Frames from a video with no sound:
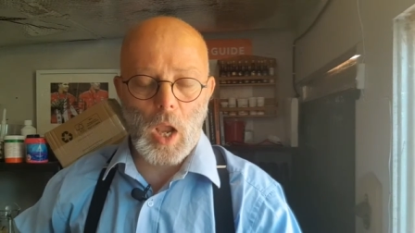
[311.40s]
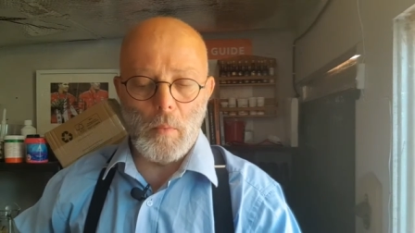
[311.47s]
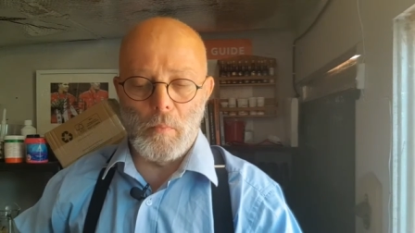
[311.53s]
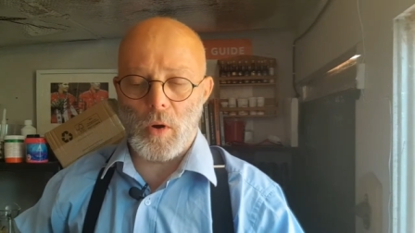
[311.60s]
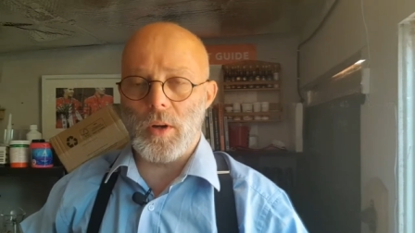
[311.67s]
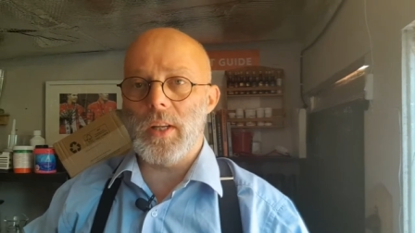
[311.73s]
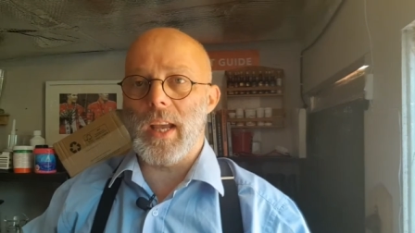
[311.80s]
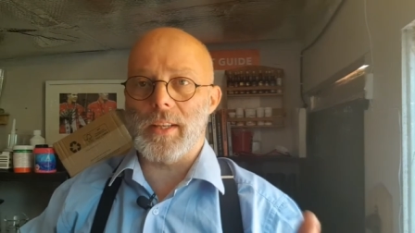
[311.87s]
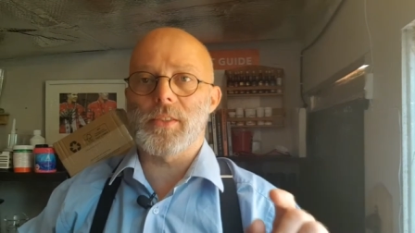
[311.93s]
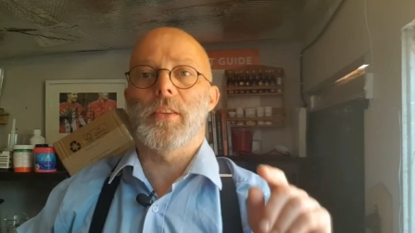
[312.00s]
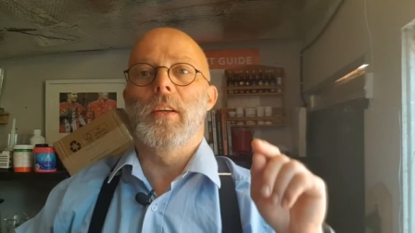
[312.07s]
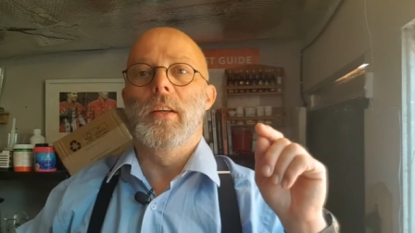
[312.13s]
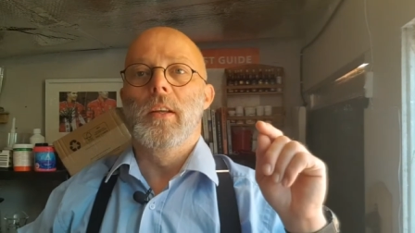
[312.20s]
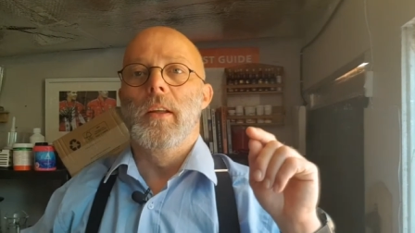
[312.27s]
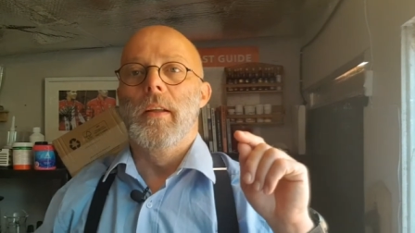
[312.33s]
But
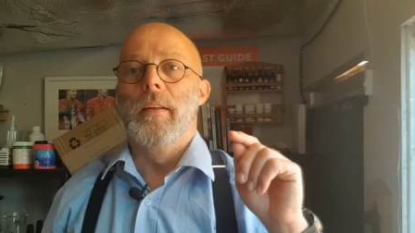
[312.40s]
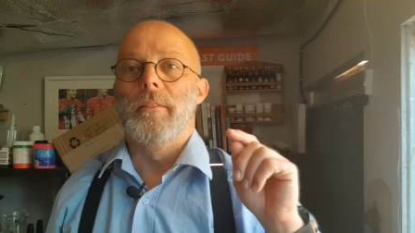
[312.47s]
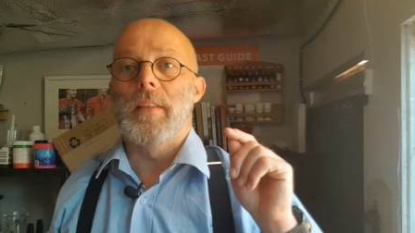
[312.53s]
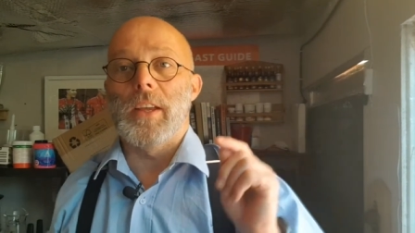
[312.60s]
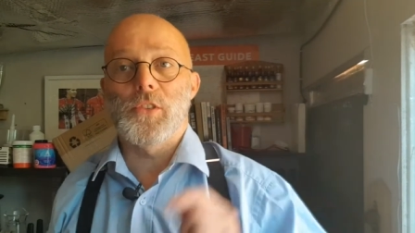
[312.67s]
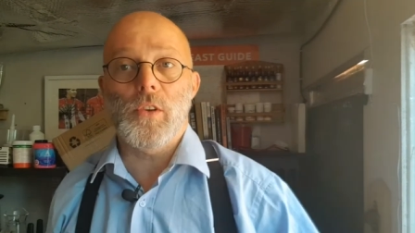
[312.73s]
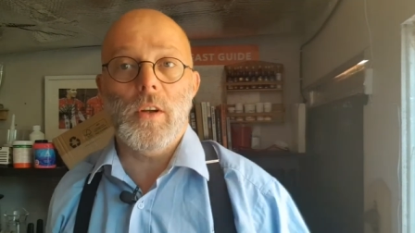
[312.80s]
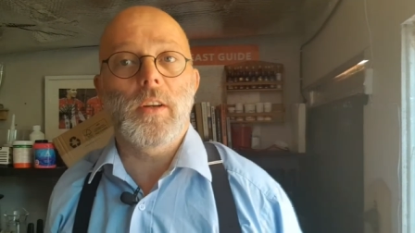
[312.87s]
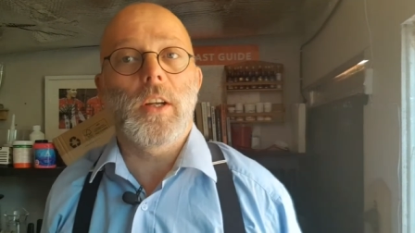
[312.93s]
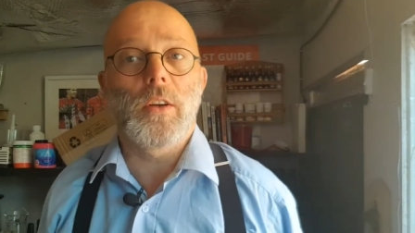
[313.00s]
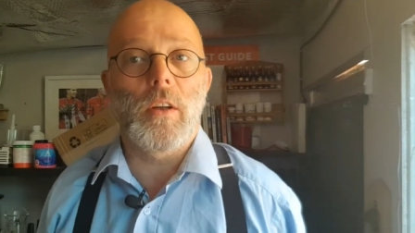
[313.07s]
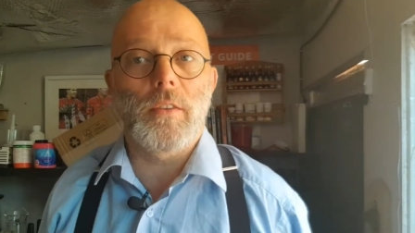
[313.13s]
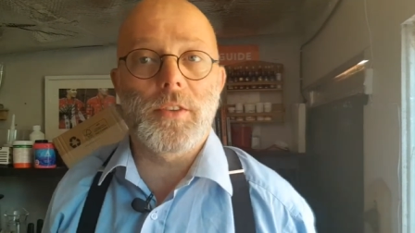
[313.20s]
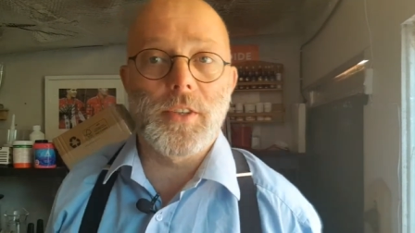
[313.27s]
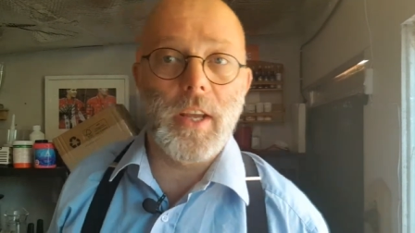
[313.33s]
yes, they're certainly
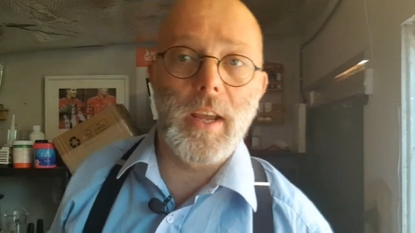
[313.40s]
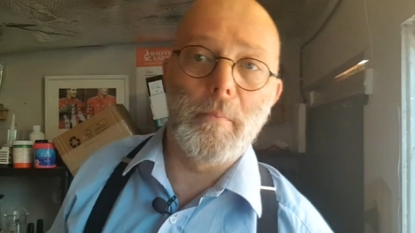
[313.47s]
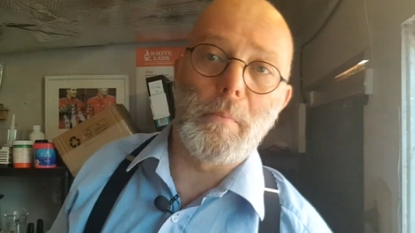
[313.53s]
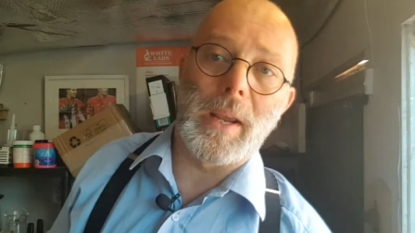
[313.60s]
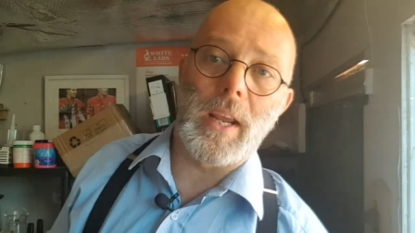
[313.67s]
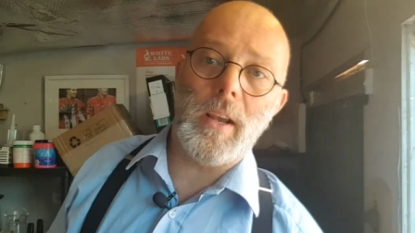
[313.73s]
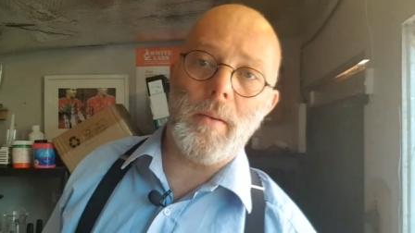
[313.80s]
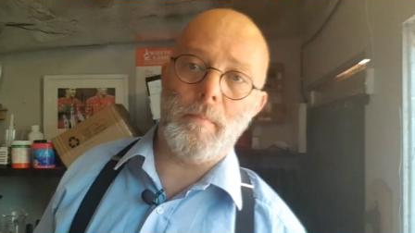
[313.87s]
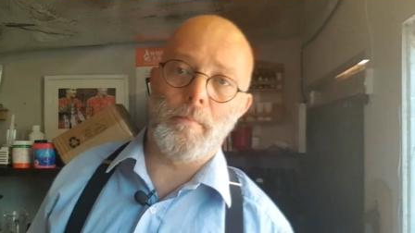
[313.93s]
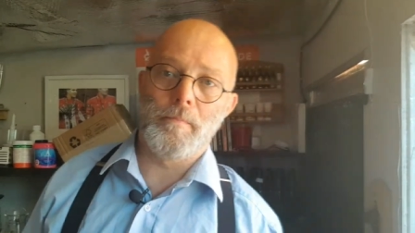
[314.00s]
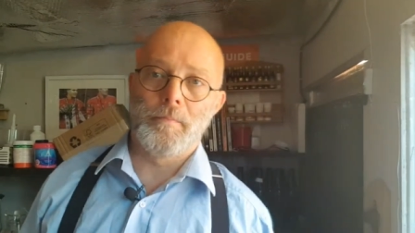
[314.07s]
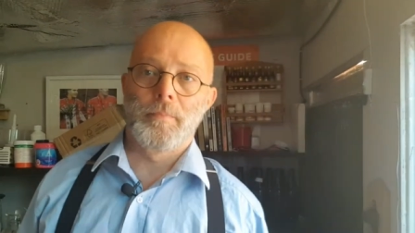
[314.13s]
not the same beer.